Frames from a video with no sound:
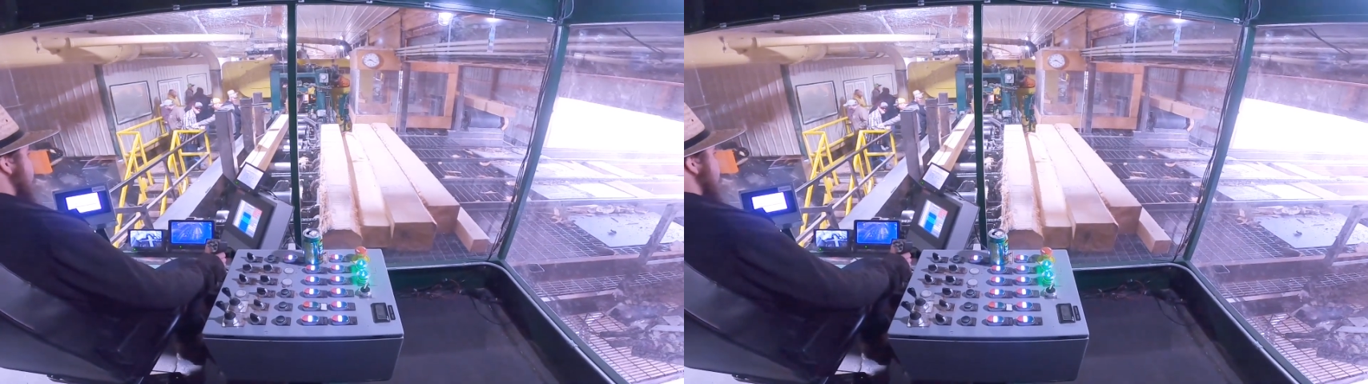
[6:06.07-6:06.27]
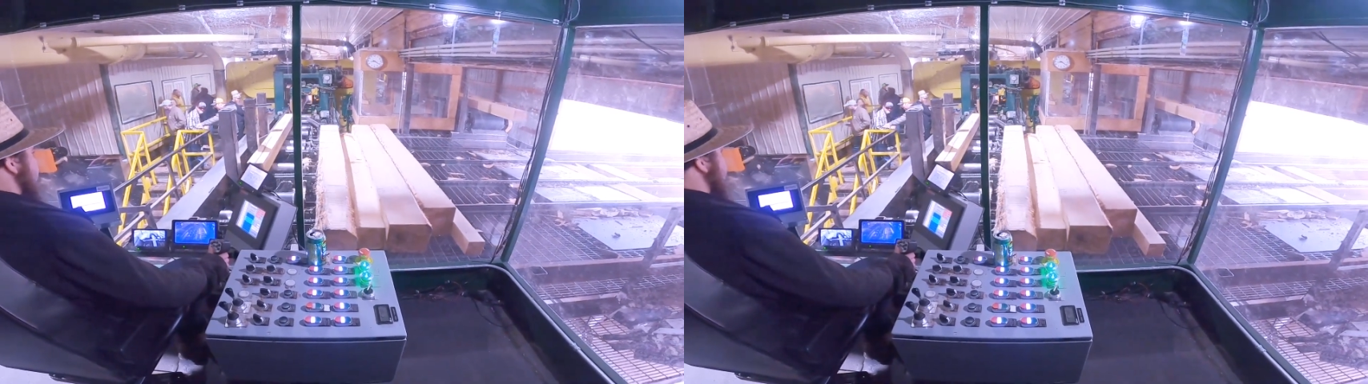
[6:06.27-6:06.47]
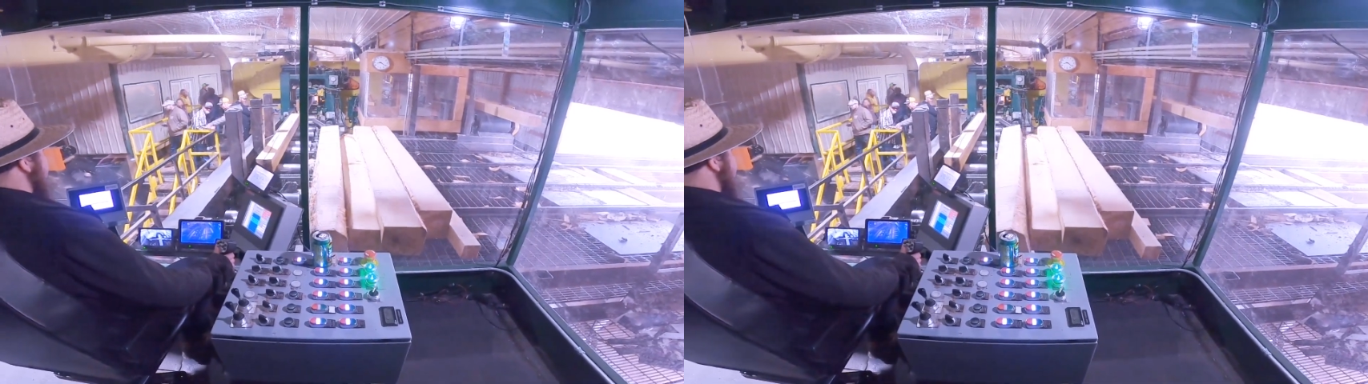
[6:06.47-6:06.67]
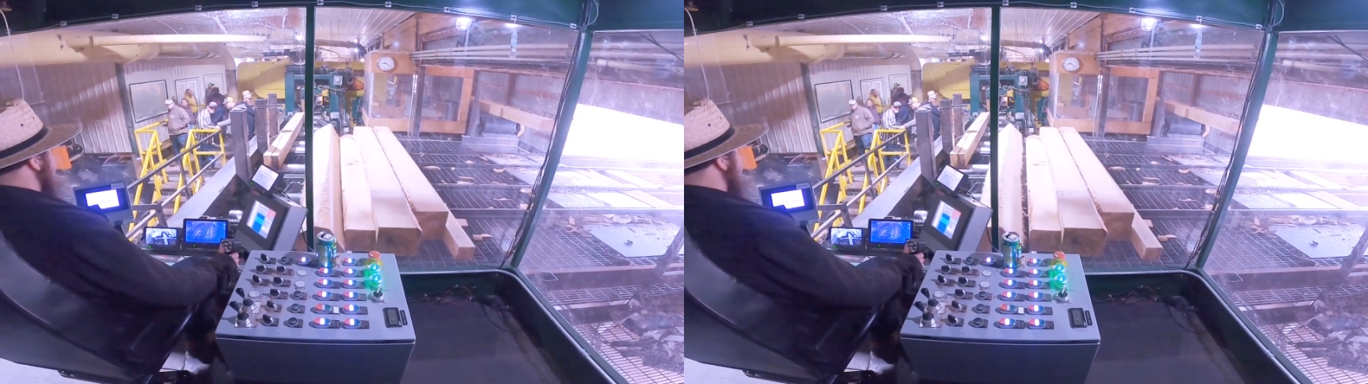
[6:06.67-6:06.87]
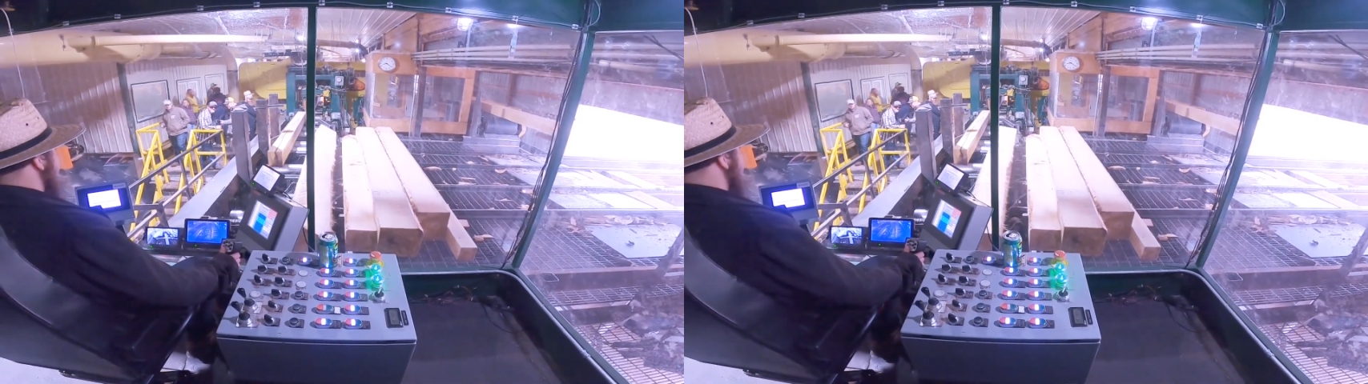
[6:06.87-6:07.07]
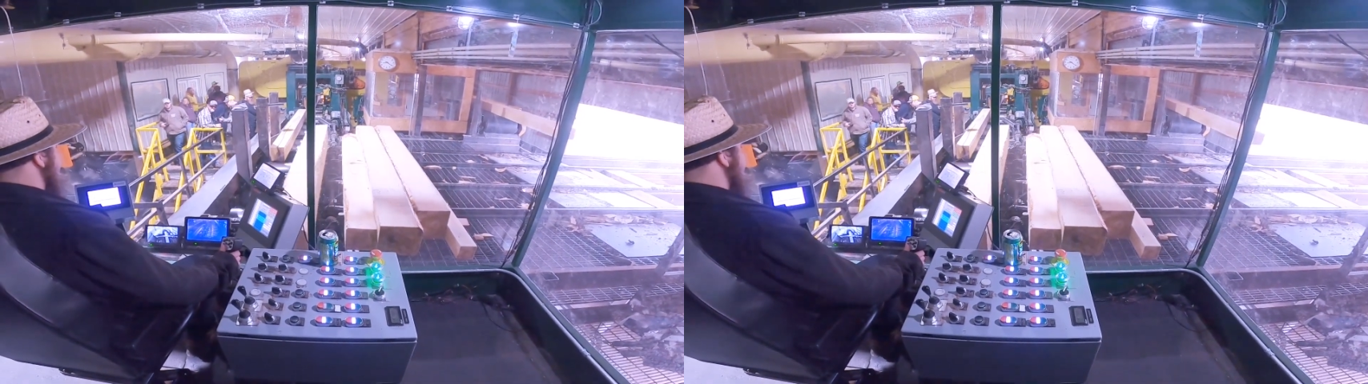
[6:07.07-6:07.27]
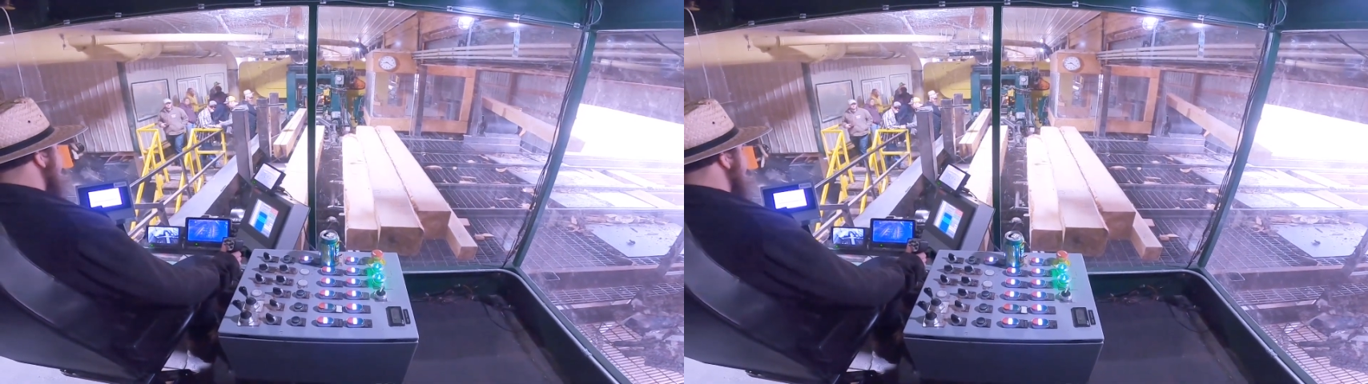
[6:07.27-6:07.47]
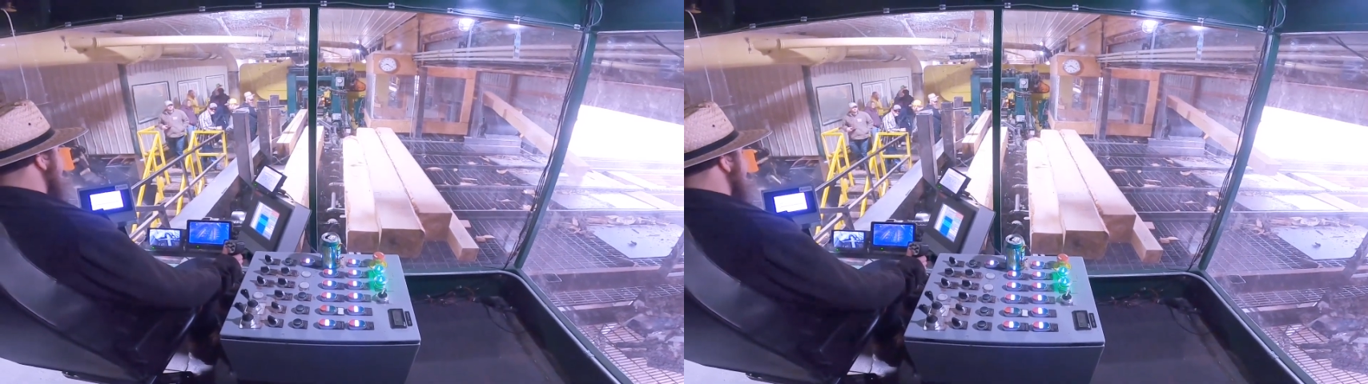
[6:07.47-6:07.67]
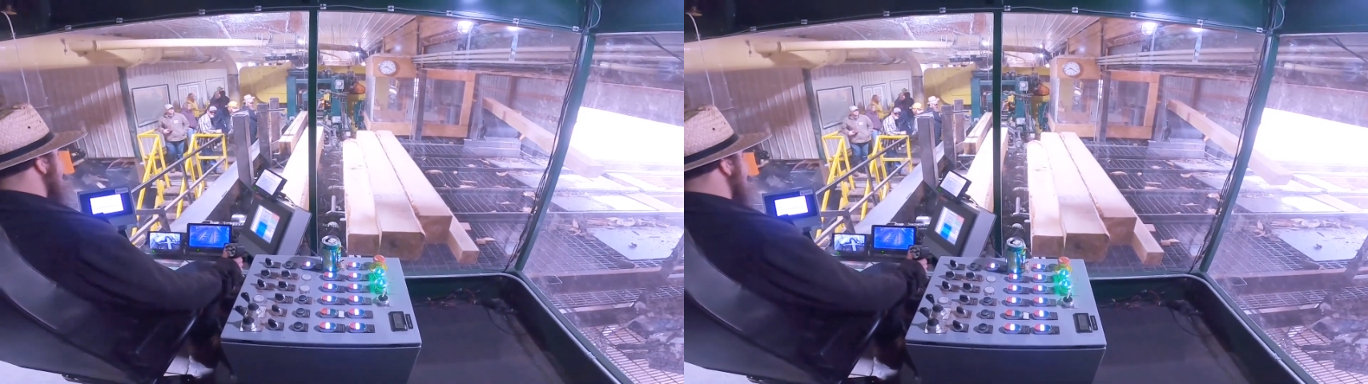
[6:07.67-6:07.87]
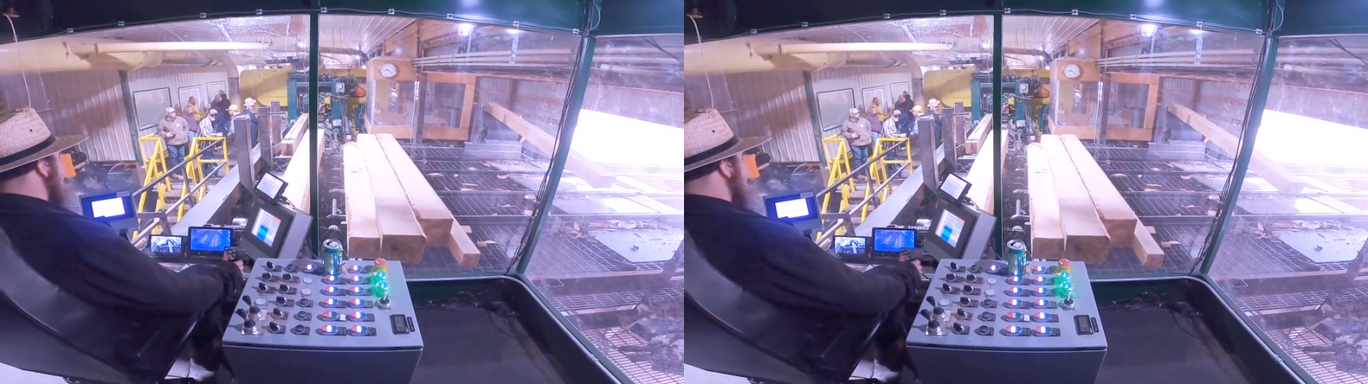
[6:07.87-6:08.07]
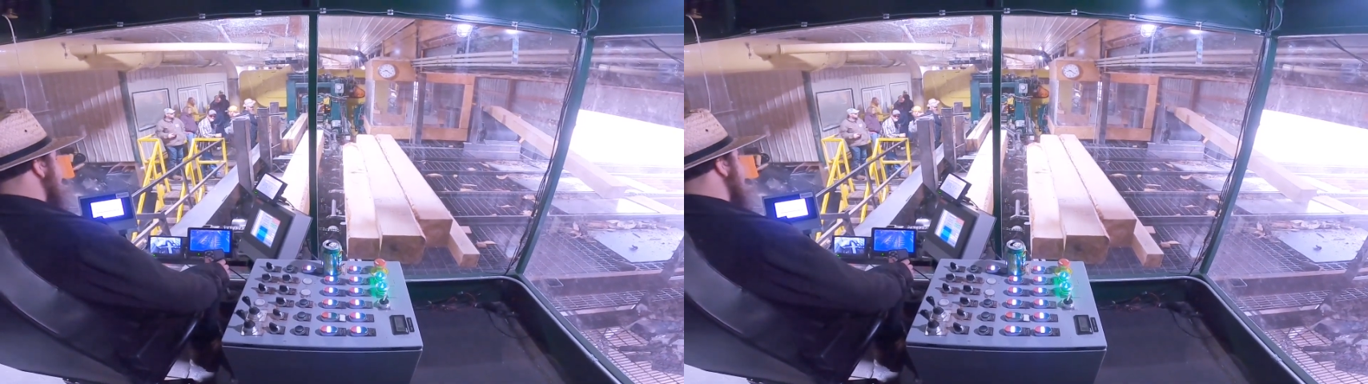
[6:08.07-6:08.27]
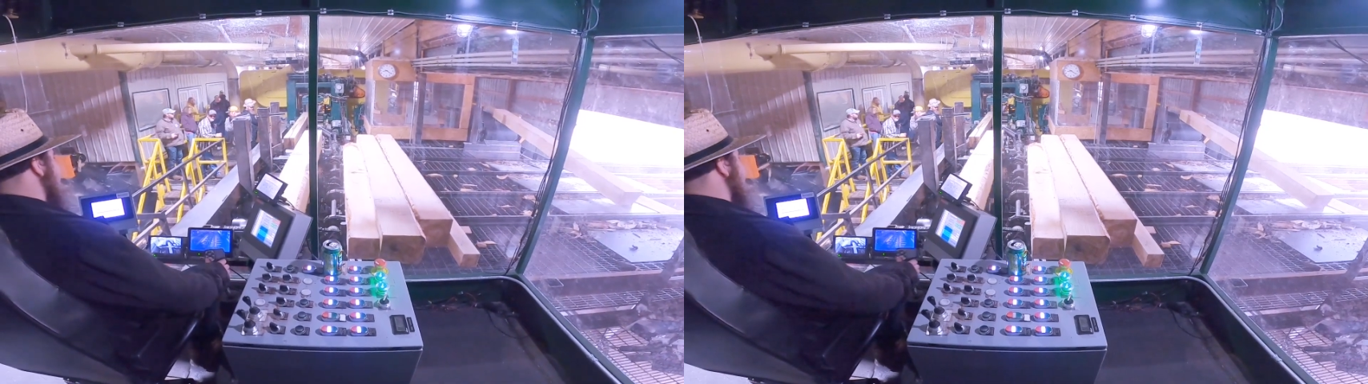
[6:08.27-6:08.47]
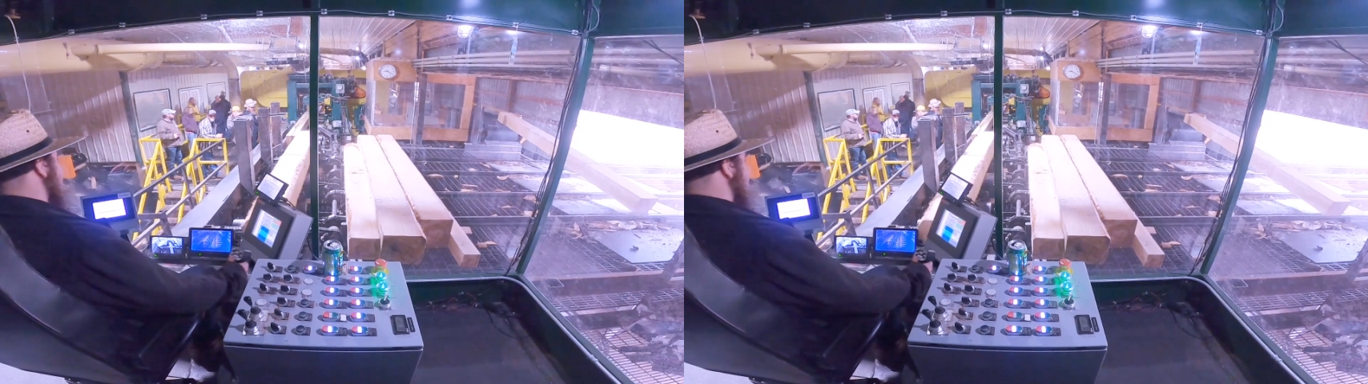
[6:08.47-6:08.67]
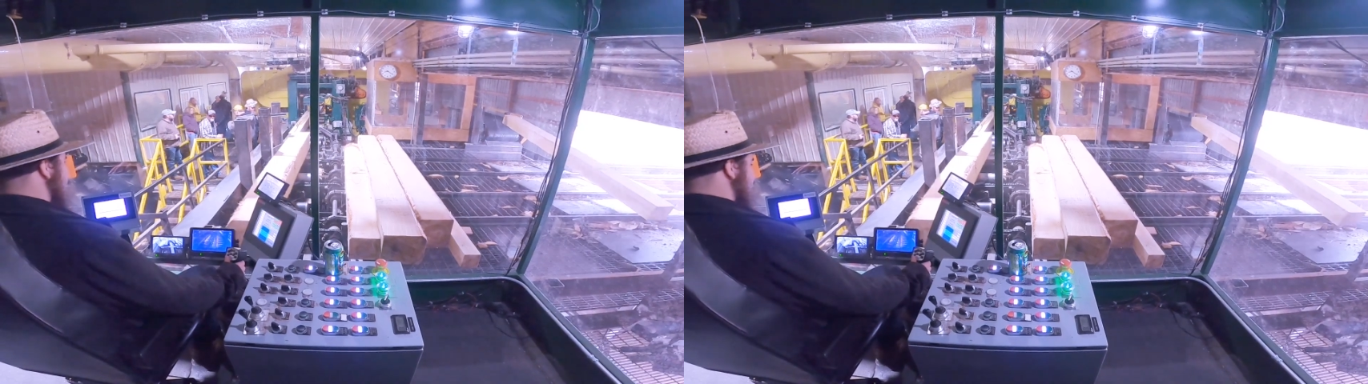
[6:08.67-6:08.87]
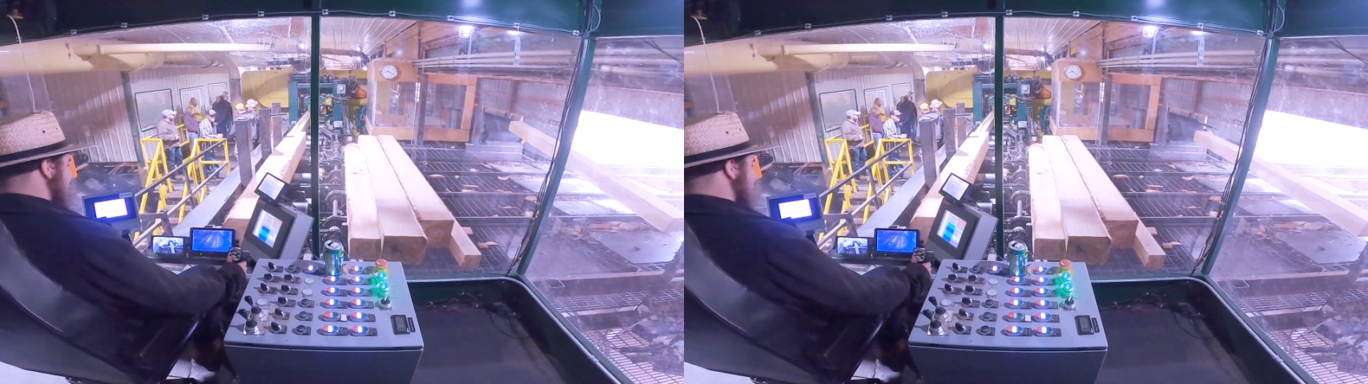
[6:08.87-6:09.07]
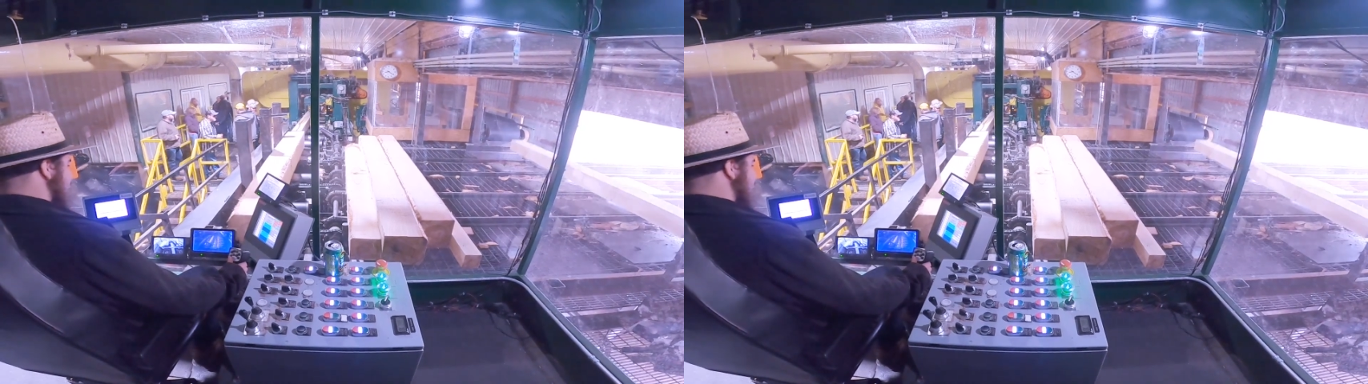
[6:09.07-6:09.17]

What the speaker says: (no speaker visible)